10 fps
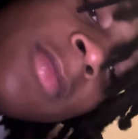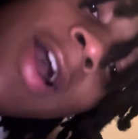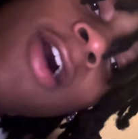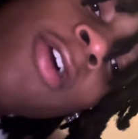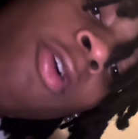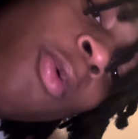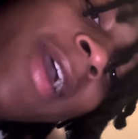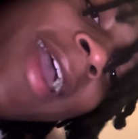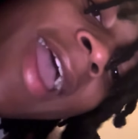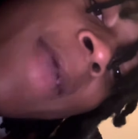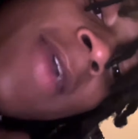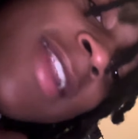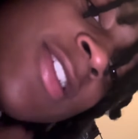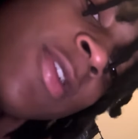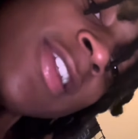I don't know what happened. I
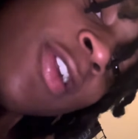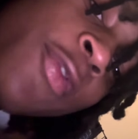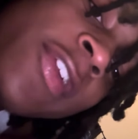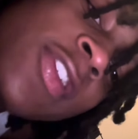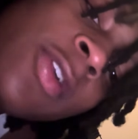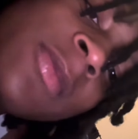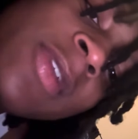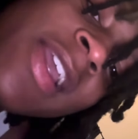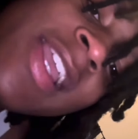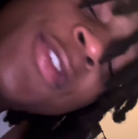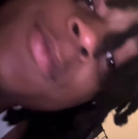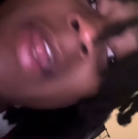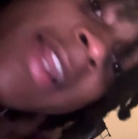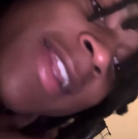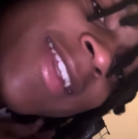just know his girlfriend told him he was
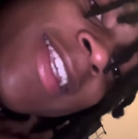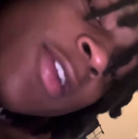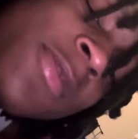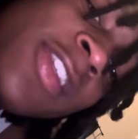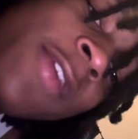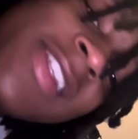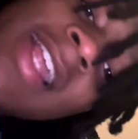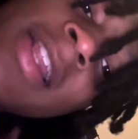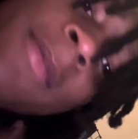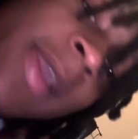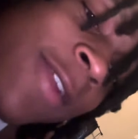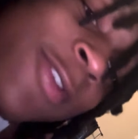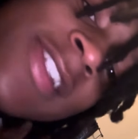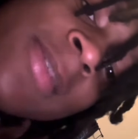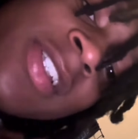pregnant. He killed himself. That's not the main
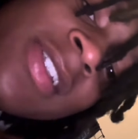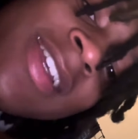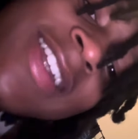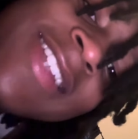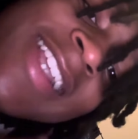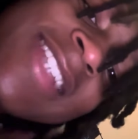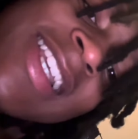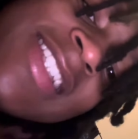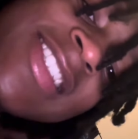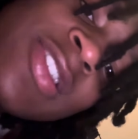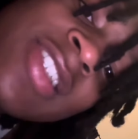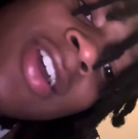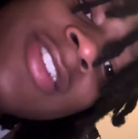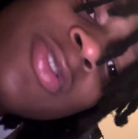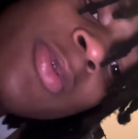reason, but they say she used to
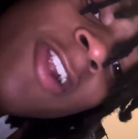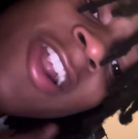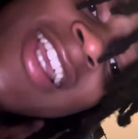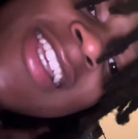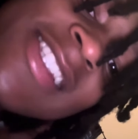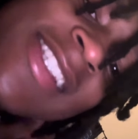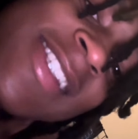talk to him crazy.